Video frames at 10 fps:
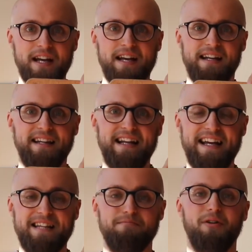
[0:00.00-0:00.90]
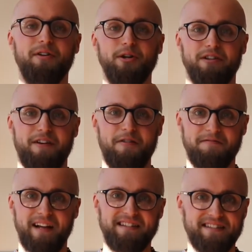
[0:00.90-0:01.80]
Clearly in the molecule, if I
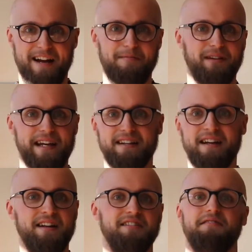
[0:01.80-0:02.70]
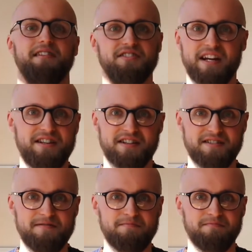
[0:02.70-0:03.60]
reflect in that plane, nothing
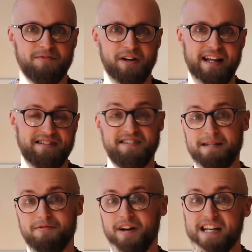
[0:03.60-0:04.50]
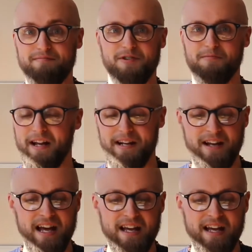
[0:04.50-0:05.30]
changes, right? That's a sigma H mirror plane.